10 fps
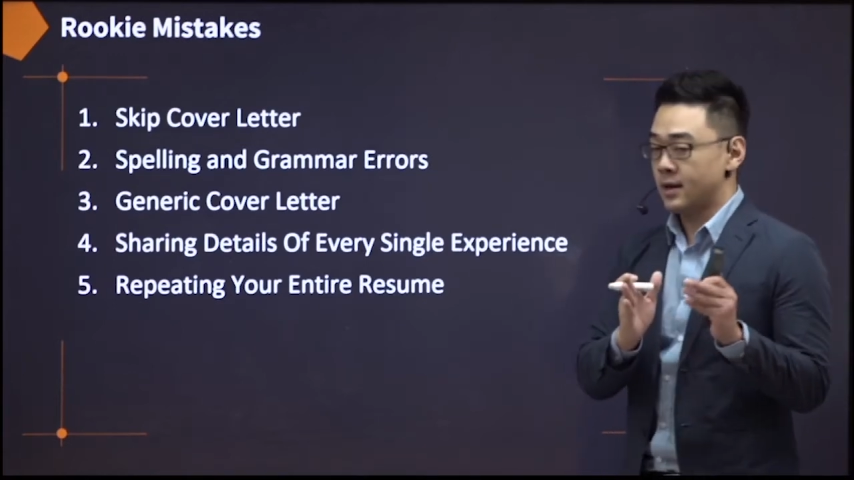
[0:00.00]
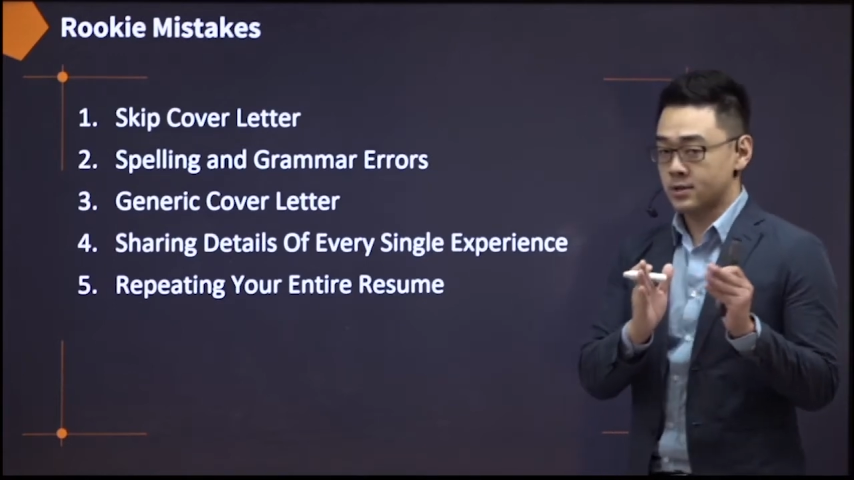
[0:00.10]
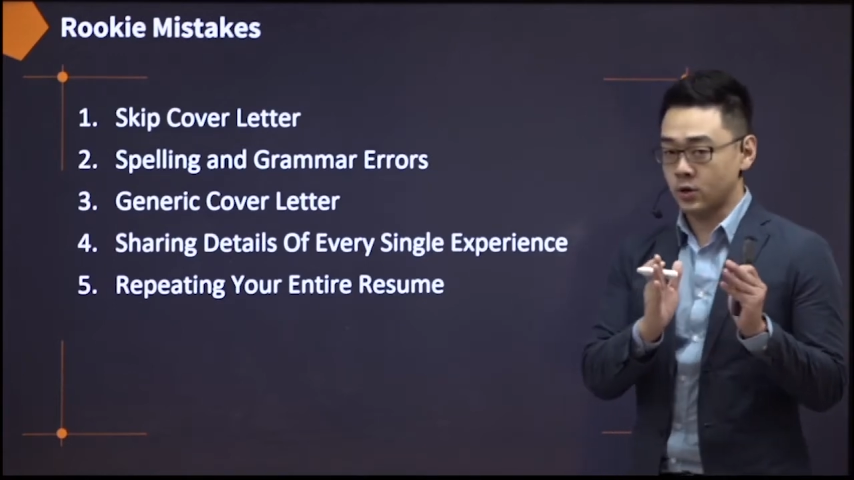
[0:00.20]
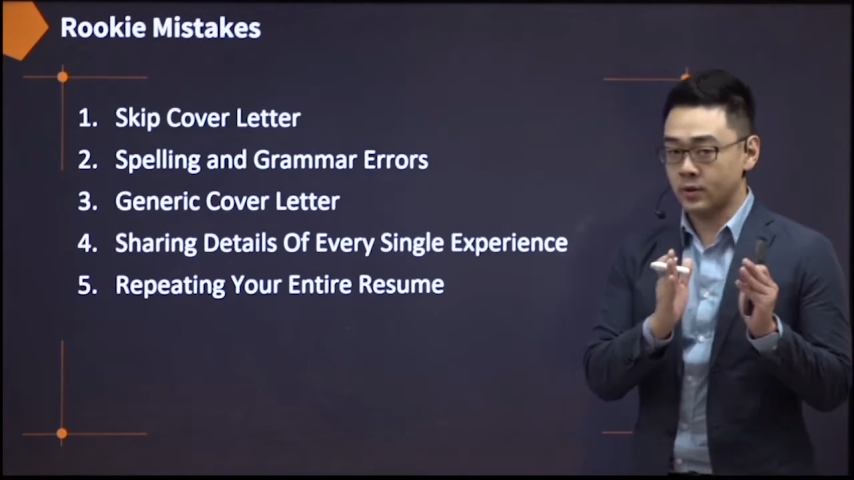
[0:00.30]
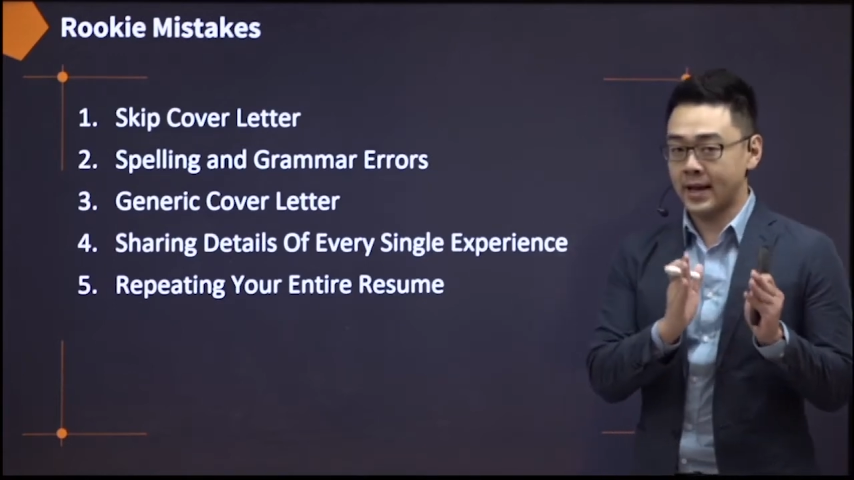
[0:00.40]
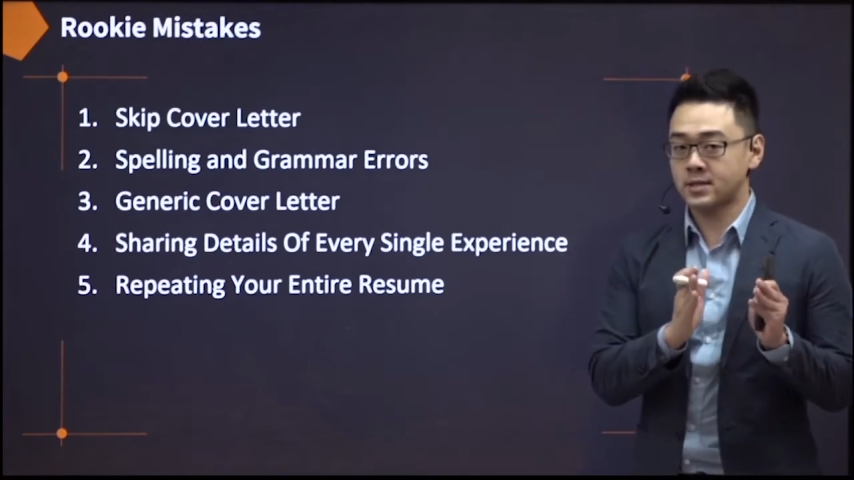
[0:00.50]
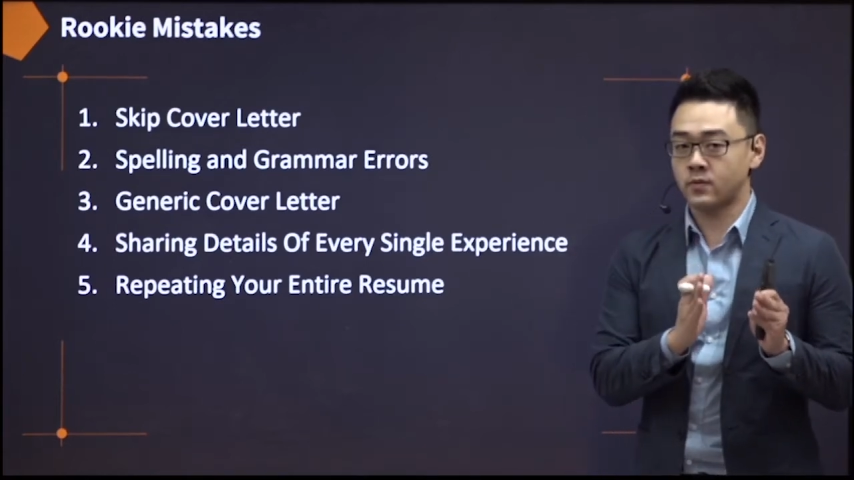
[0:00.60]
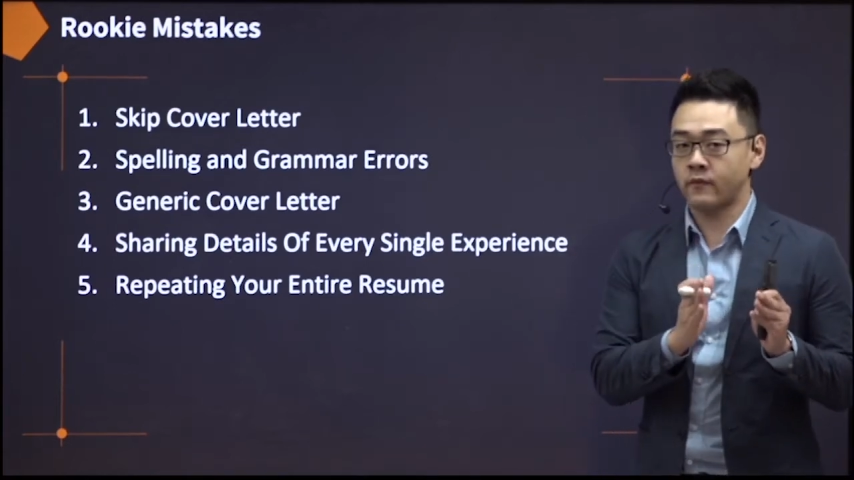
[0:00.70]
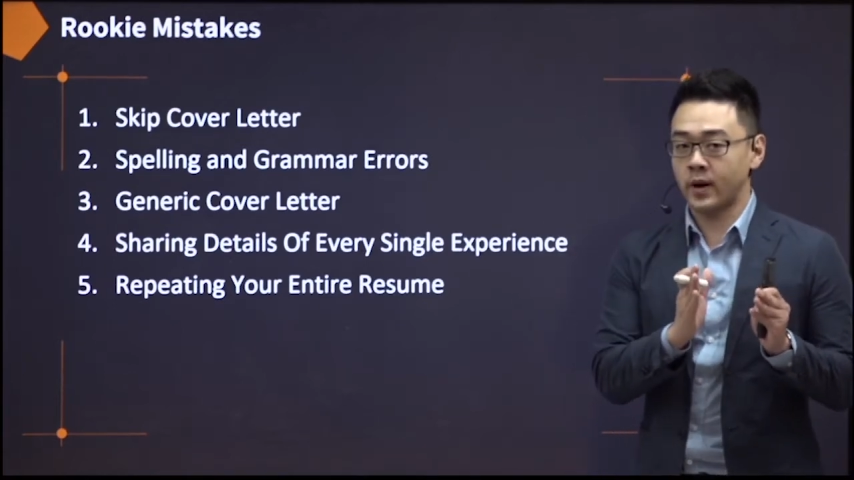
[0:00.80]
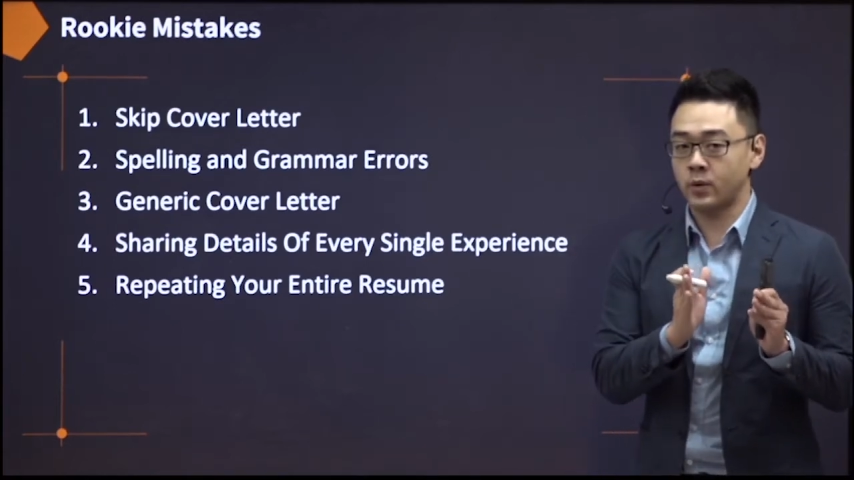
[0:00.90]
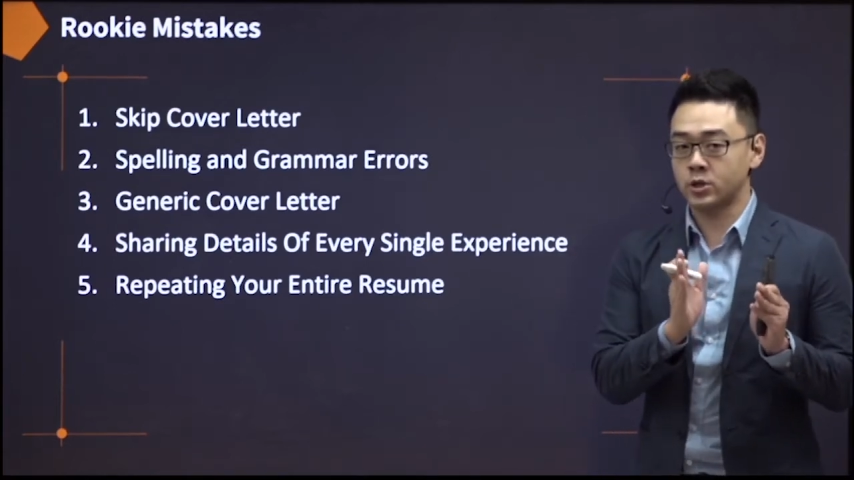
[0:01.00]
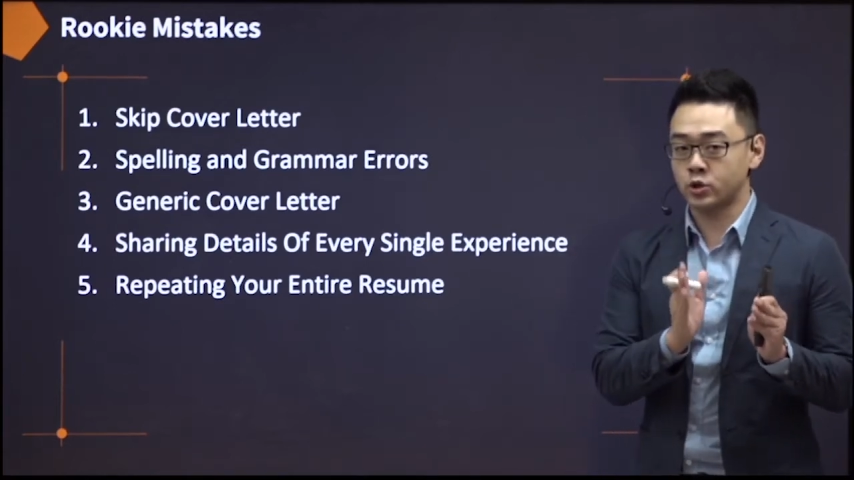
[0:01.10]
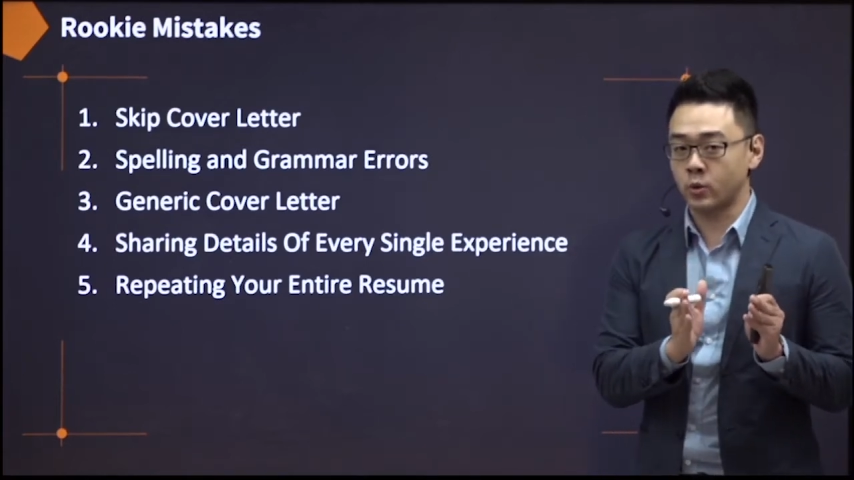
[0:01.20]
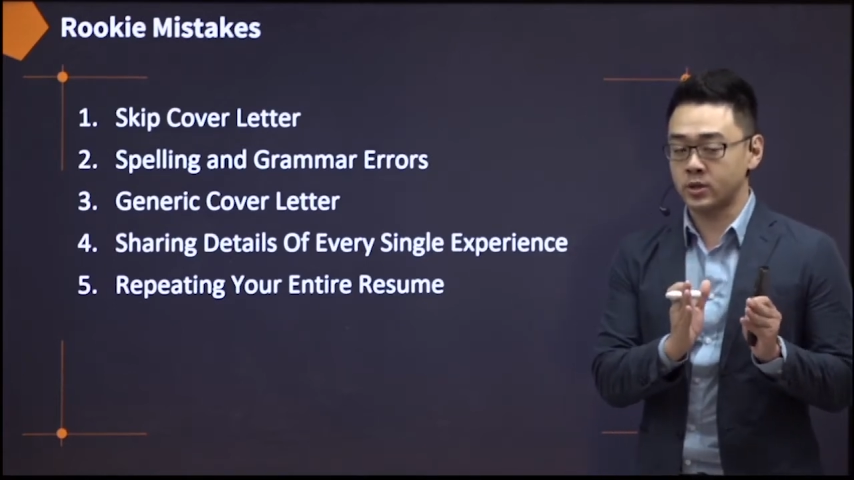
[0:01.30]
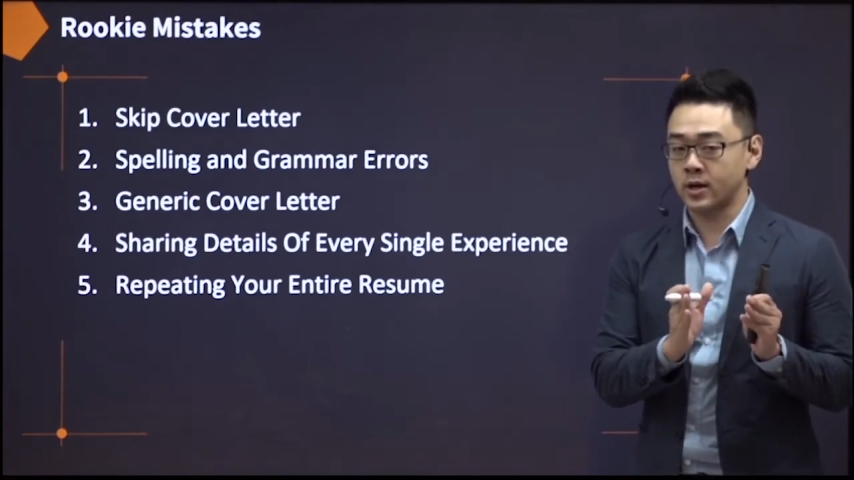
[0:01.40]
So that's very short